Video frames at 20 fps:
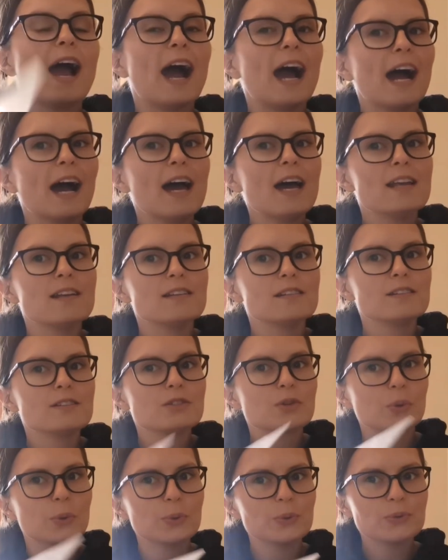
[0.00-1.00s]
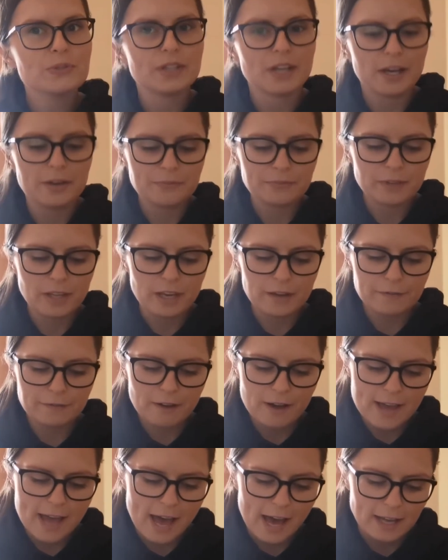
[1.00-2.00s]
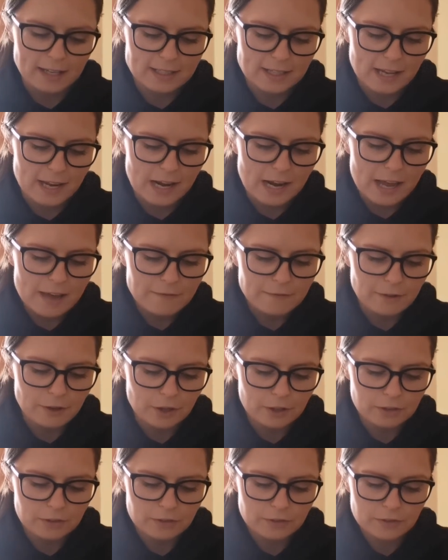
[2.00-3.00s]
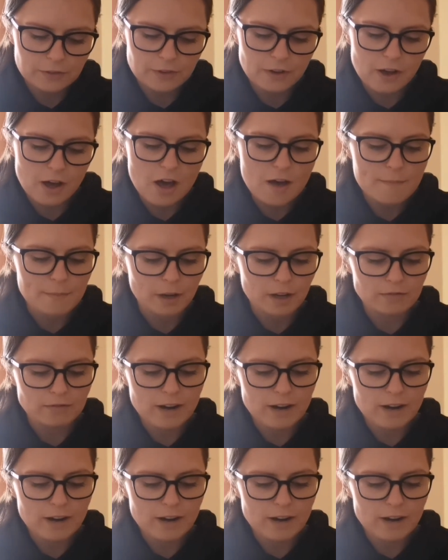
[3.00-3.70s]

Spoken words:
and also if I had 11 I might